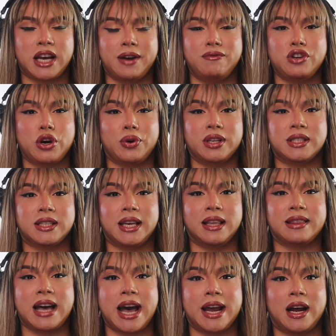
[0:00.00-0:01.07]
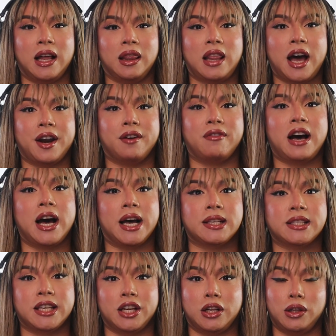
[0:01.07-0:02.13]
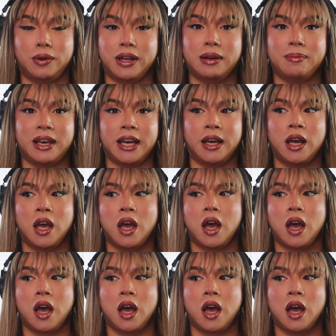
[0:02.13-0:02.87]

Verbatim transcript: I'm noticing that a lot of us, including me,